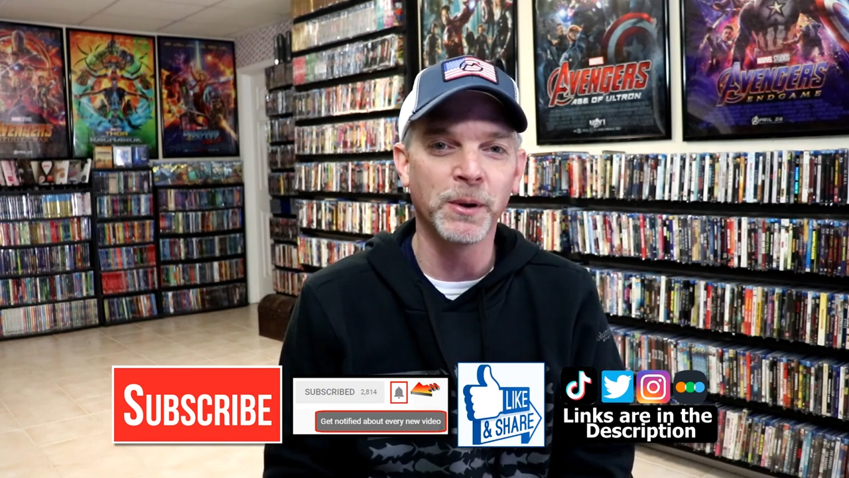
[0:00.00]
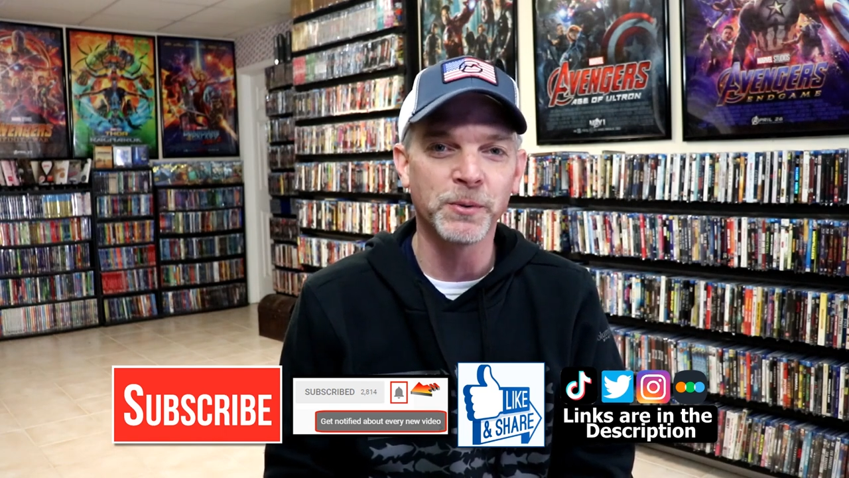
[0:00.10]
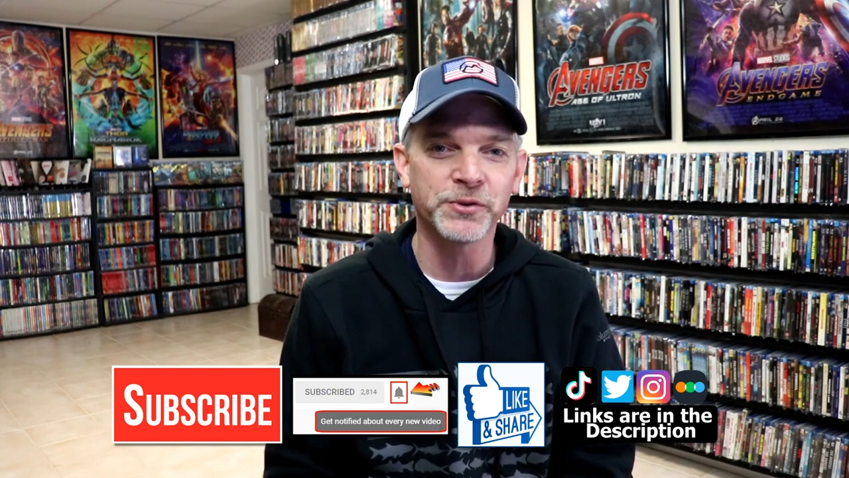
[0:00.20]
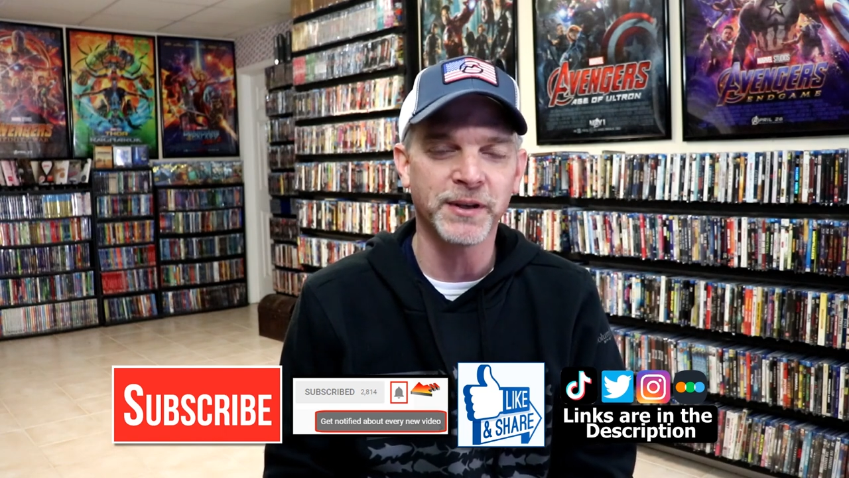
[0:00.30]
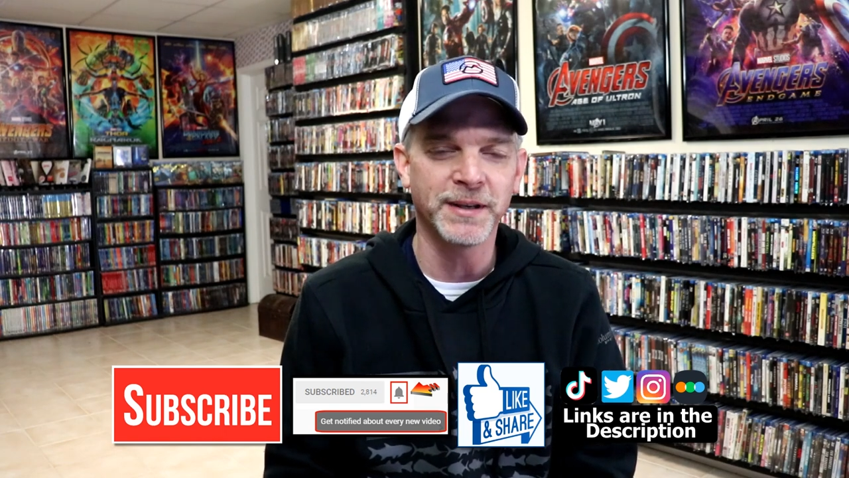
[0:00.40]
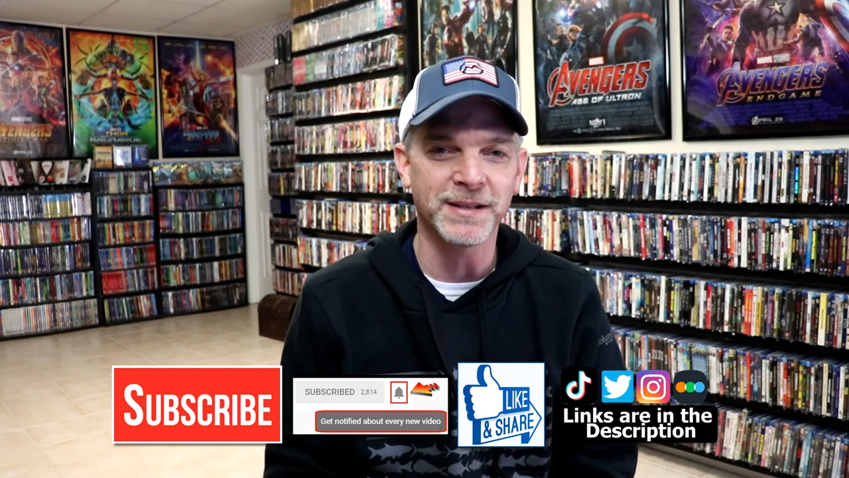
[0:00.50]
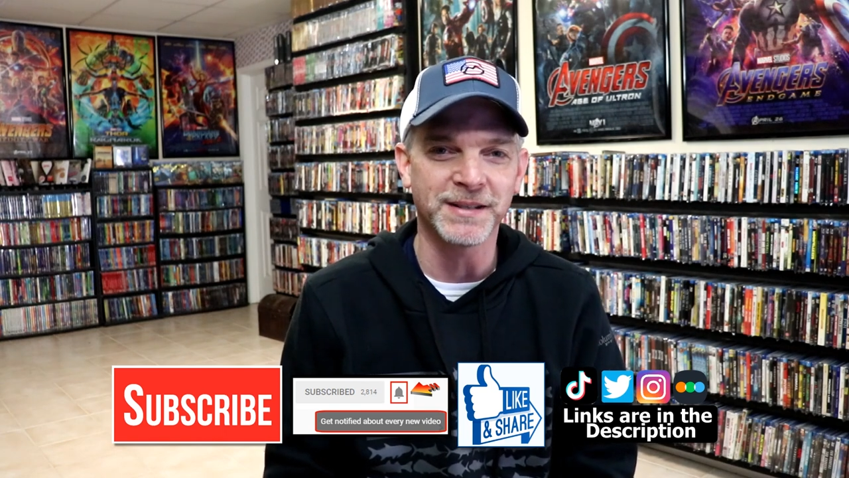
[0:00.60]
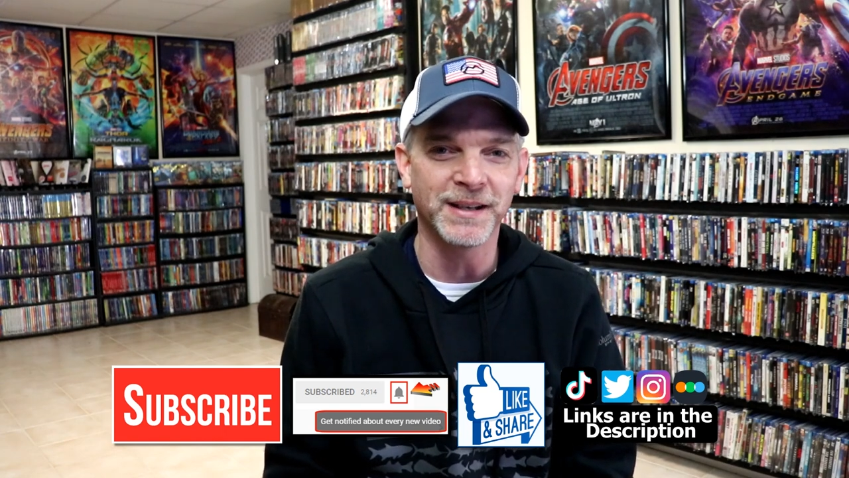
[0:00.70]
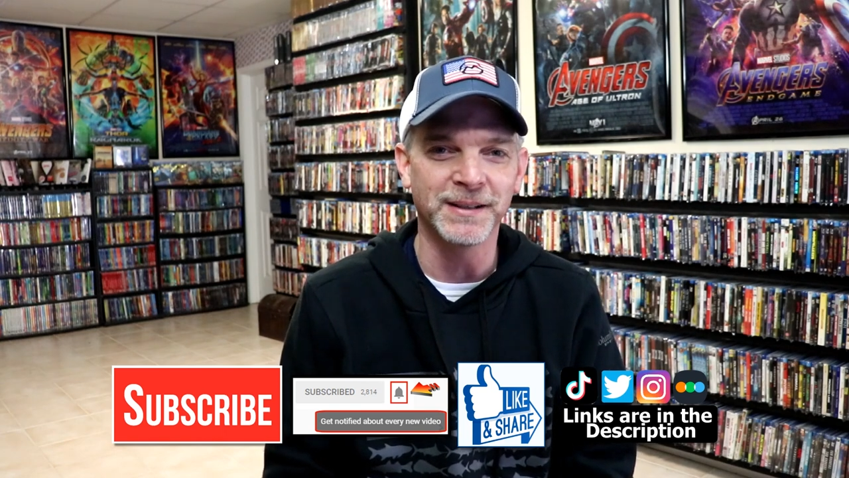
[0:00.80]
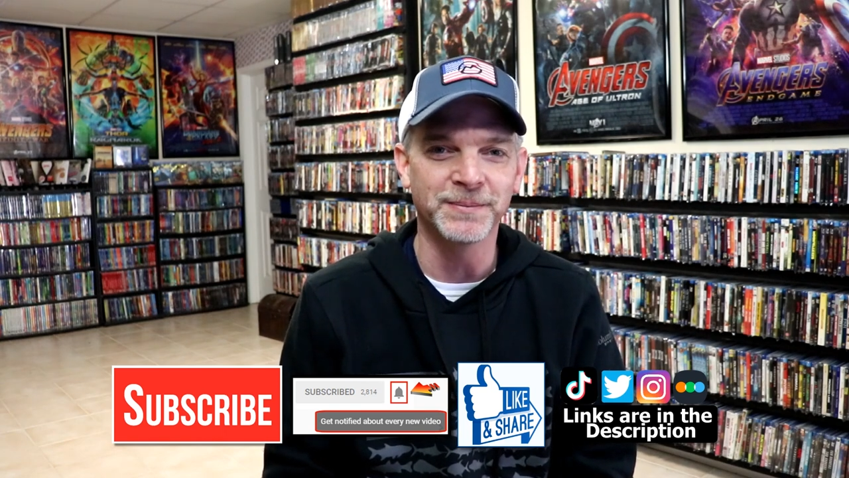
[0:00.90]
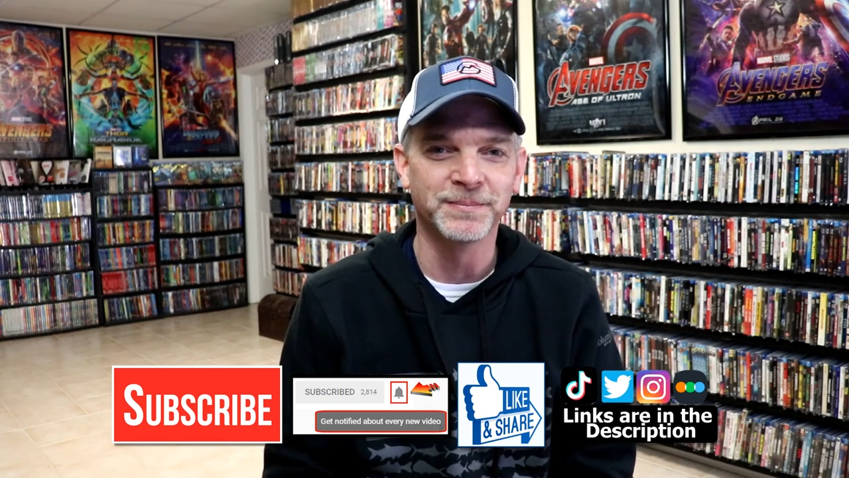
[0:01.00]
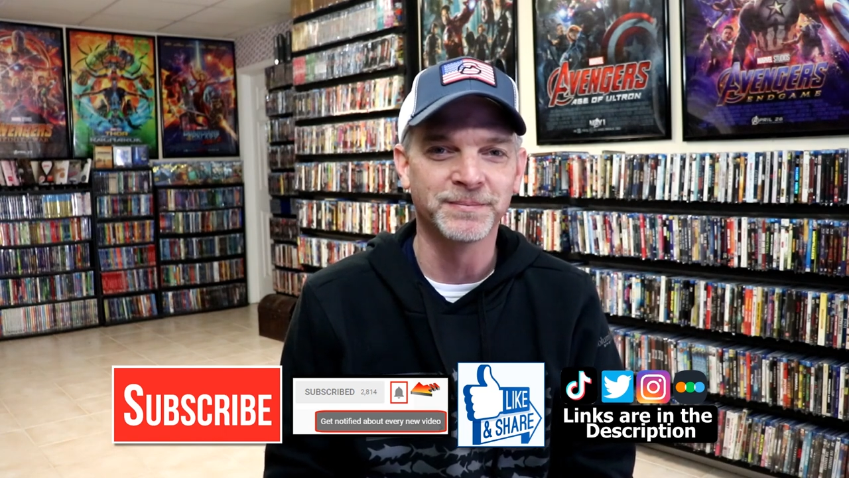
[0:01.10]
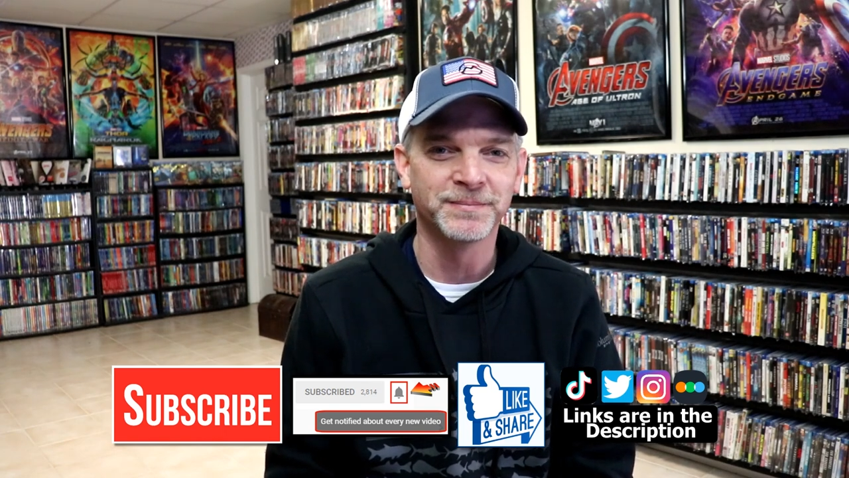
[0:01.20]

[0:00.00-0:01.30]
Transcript: we will see you next time.